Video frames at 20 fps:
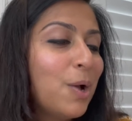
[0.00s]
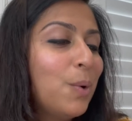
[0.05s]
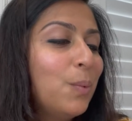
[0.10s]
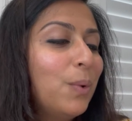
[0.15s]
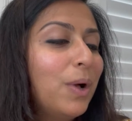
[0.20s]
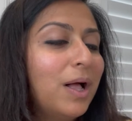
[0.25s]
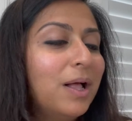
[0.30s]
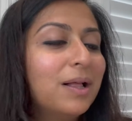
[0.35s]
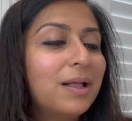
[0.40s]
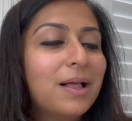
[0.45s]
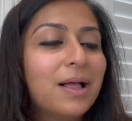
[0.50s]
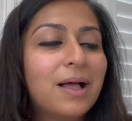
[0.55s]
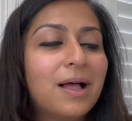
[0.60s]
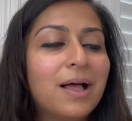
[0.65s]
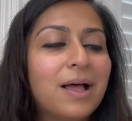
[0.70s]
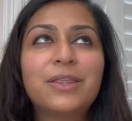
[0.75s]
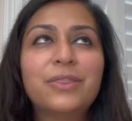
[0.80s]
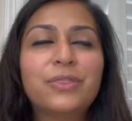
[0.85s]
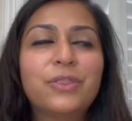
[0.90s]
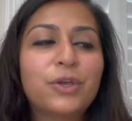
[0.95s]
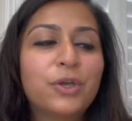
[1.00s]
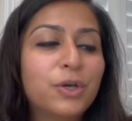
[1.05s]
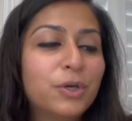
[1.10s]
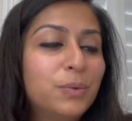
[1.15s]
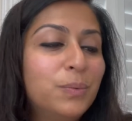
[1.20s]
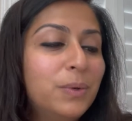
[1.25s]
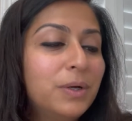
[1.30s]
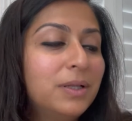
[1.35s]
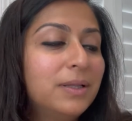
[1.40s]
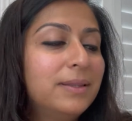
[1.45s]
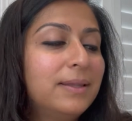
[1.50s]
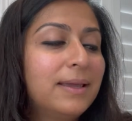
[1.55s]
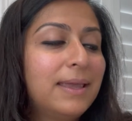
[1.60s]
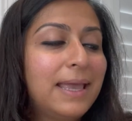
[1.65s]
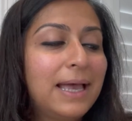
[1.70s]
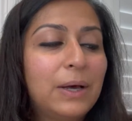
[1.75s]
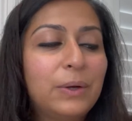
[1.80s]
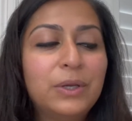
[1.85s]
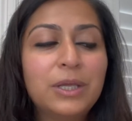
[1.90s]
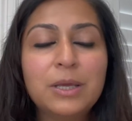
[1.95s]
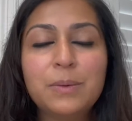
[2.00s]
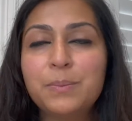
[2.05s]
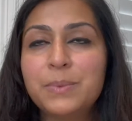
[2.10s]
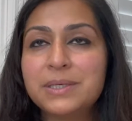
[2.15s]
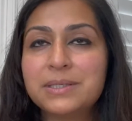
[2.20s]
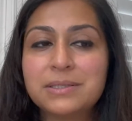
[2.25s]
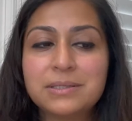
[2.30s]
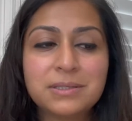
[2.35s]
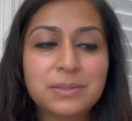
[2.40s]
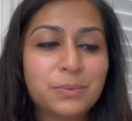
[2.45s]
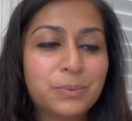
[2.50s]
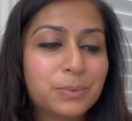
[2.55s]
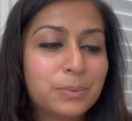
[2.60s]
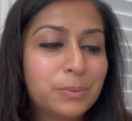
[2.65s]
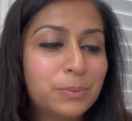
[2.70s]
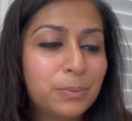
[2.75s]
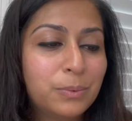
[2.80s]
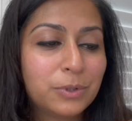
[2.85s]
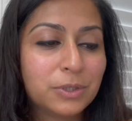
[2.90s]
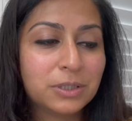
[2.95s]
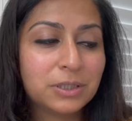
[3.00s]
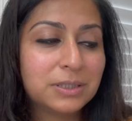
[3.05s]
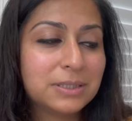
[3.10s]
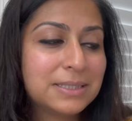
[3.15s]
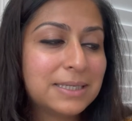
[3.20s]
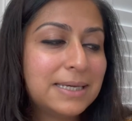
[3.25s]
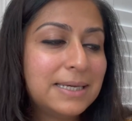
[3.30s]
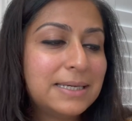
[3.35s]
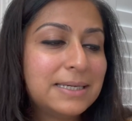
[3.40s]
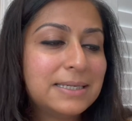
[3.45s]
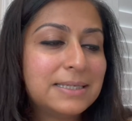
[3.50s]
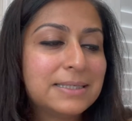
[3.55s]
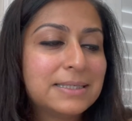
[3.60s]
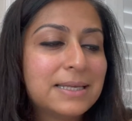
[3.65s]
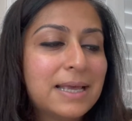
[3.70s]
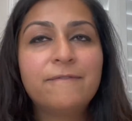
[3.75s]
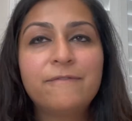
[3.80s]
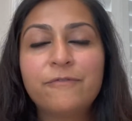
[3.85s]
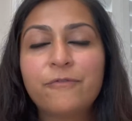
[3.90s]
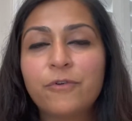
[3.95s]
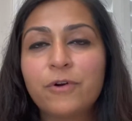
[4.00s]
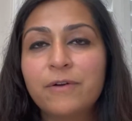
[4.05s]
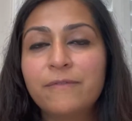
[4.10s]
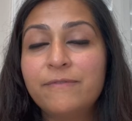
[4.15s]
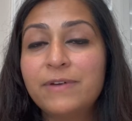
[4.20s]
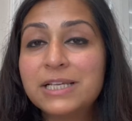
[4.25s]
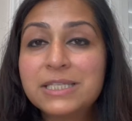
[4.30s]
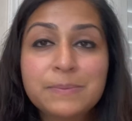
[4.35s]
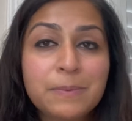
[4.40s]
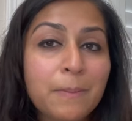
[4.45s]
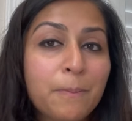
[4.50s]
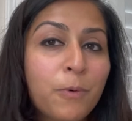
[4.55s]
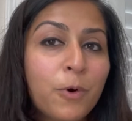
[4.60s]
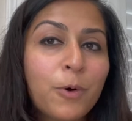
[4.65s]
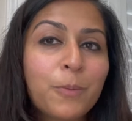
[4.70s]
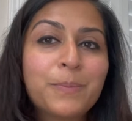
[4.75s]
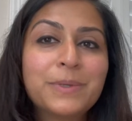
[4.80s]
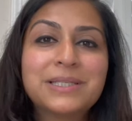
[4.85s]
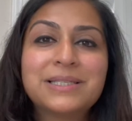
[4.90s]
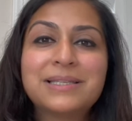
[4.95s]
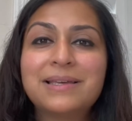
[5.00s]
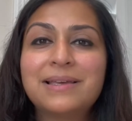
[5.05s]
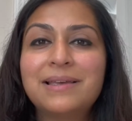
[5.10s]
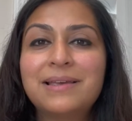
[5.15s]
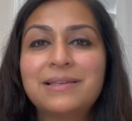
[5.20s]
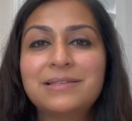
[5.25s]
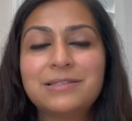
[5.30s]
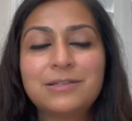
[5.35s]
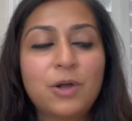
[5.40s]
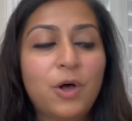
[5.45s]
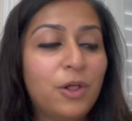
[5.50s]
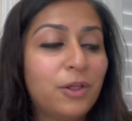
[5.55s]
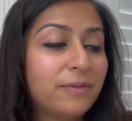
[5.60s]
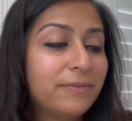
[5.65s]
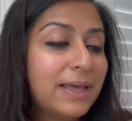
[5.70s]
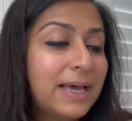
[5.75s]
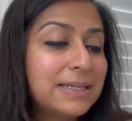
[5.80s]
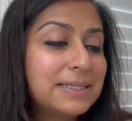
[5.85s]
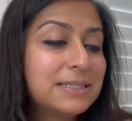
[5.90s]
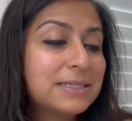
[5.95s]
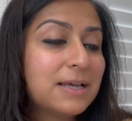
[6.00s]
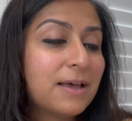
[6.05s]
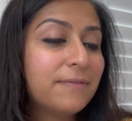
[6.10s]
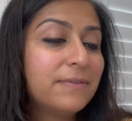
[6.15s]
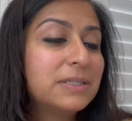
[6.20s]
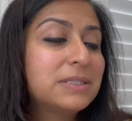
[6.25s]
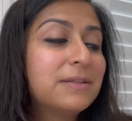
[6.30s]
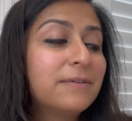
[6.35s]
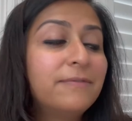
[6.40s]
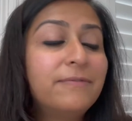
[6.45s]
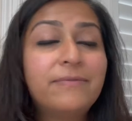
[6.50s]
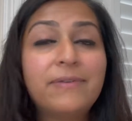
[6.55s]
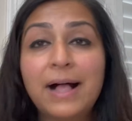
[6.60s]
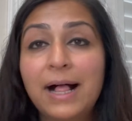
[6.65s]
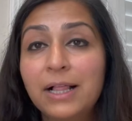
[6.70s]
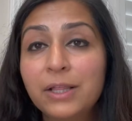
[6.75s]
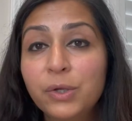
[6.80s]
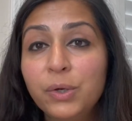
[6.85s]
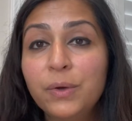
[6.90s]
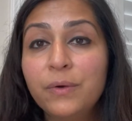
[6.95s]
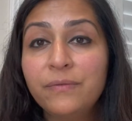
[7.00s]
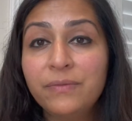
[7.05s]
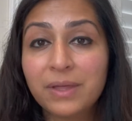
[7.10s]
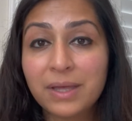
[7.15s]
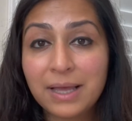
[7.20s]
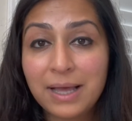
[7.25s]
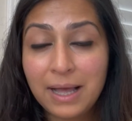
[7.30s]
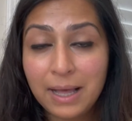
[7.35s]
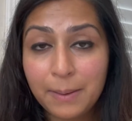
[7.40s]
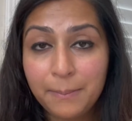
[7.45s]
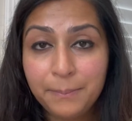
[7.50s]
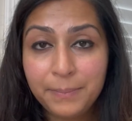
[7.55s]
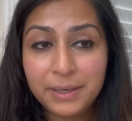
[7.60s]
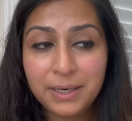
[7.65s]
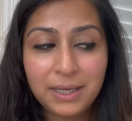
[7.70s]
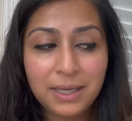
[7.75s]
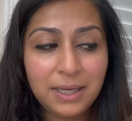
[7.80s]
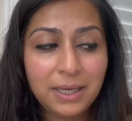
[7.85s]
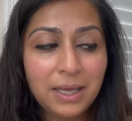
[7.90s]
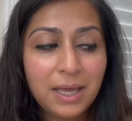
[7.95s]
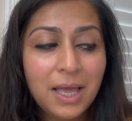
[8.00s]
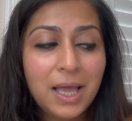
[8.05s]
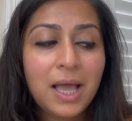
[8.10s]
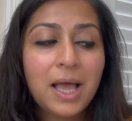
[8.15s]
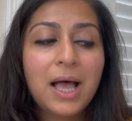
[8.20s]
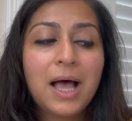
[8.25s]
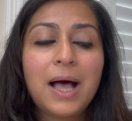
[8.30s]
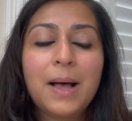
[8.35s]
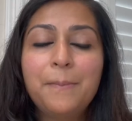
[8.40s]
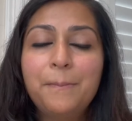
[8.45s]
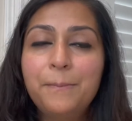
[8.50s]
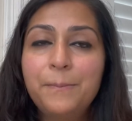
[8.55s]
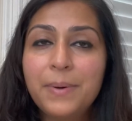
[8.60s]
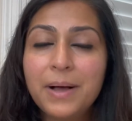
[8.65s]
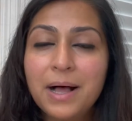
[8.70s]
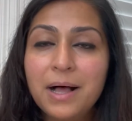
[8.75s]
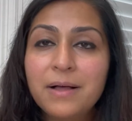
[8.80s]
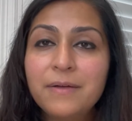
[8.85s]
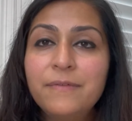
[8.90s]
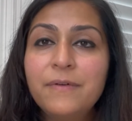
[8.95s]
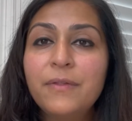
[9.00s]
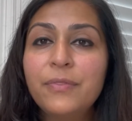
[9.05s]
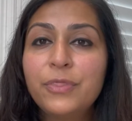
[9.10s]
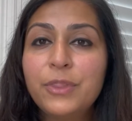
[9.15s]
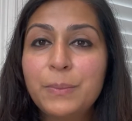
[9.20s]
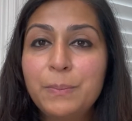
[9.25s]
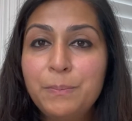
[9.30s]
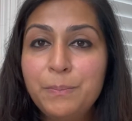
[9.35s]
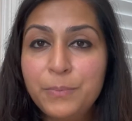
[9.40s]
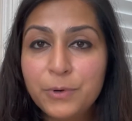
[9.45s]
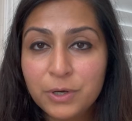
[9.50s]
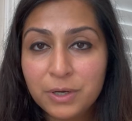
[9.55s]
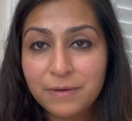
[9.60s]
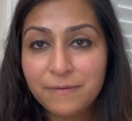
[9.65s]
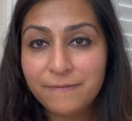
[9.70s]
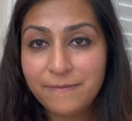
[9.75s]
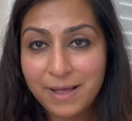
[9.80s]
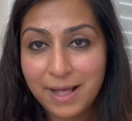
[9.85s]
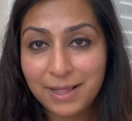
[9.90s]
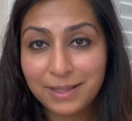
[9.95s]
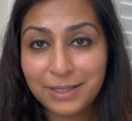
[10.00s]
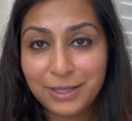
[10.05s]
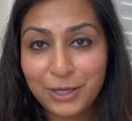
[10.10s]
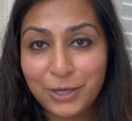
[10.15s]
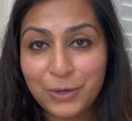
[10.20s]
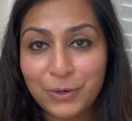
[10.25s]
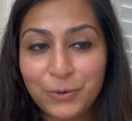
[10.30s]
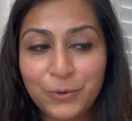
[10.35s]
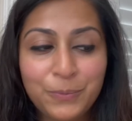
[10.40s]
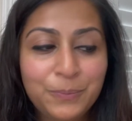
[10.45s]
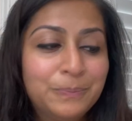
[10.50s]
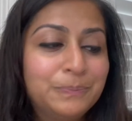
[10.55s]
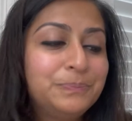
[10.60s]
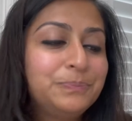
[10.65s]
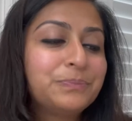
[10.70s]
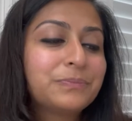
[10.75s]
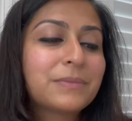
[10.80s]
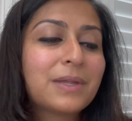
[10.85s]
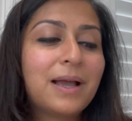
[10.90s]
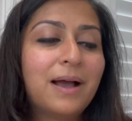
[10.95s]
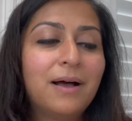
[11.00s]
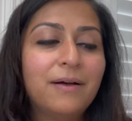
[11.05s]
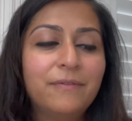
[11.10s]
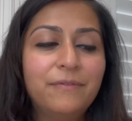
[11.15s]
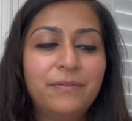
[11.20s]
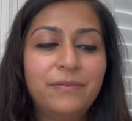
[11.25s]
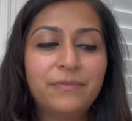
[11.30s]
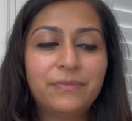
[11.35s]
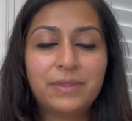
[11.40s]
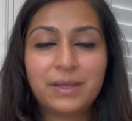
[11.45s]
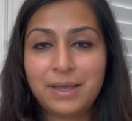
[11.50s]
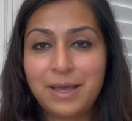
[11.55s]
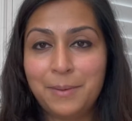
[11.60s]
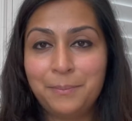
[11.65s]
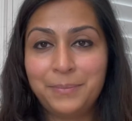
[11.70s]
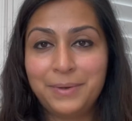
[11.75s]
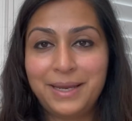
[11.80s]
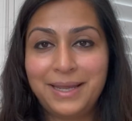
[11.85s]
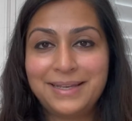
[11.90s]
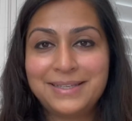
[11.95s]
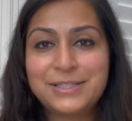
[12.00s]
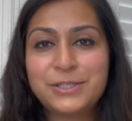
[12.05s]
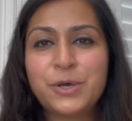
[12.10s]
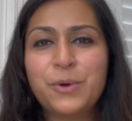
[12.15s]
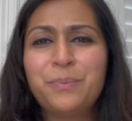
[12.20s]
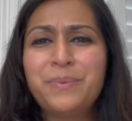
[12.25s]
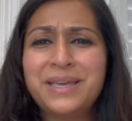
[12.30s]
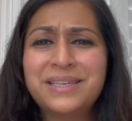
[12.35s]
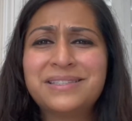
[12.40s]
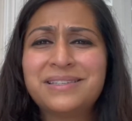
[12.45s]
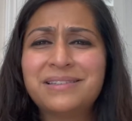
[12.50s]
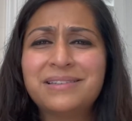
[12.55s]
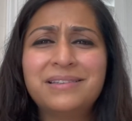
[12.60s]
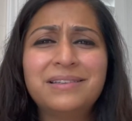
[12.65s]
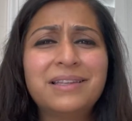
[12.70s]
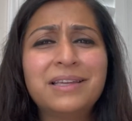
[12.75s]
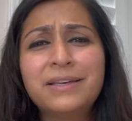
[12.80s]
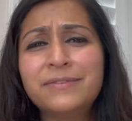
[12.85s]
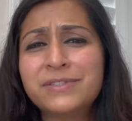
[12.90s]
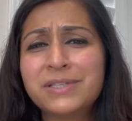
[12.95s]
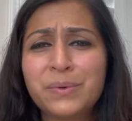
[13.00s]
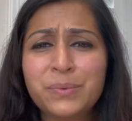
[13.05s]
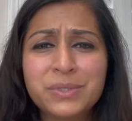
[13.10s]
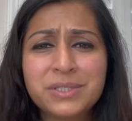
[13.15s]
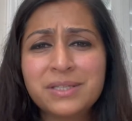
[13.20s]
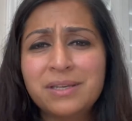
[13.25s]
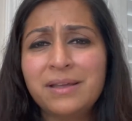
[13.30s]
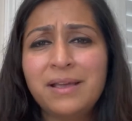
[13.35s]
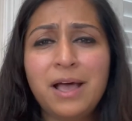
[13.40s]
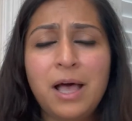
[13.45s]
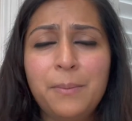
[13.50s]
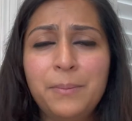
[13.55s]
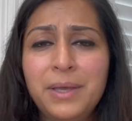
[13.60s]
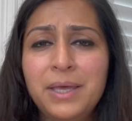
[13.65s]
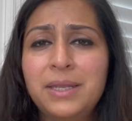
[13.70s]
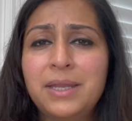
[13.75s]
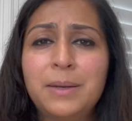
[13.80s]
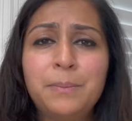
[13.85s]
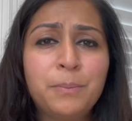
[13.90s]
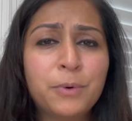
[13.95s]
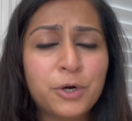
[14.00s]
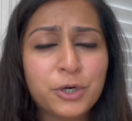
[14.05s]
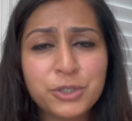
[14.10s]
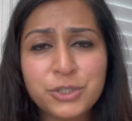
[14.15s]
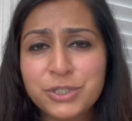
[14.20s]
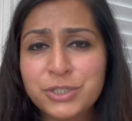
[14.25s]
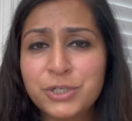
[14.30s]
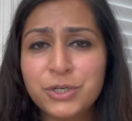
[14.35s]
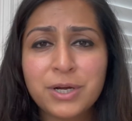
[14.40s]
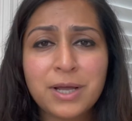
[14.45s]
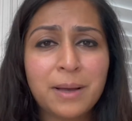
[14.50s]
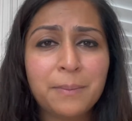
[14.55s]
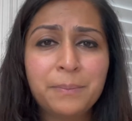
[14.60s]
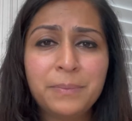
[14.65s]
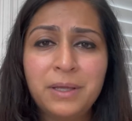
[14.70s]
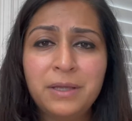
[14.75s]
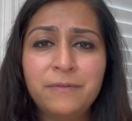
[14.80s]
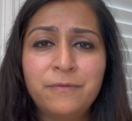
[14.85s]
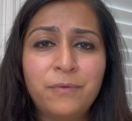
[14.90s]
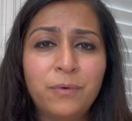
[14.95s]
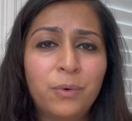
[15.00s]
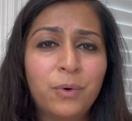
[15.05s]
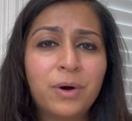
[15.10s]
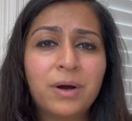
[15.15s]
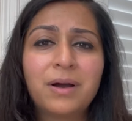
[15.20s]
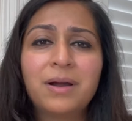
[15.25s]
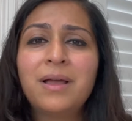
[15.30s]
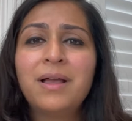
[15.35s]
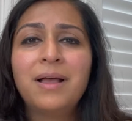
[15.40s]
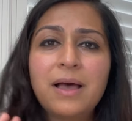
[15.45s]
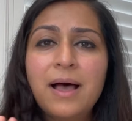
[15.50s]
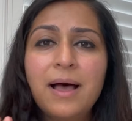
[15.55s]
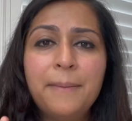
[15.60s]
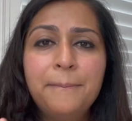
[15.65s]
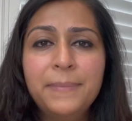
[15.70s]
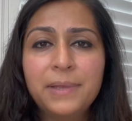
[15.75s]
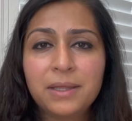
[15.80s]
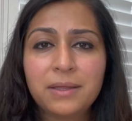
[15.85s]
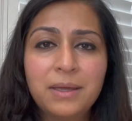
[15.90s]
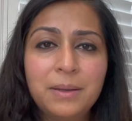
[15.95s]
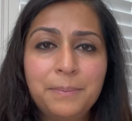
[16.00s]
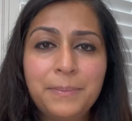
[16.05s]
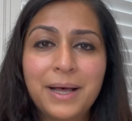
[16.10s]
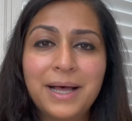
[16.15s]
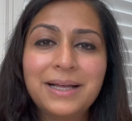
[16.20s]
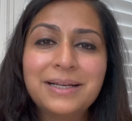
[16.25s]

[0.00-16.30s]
Well, the goodwill in the accounting and business world is for investment purposes and all of that stuff. It's the value of the company above the book value of the company. So basically, like if someone's going to come in and purchase your company for $1 million,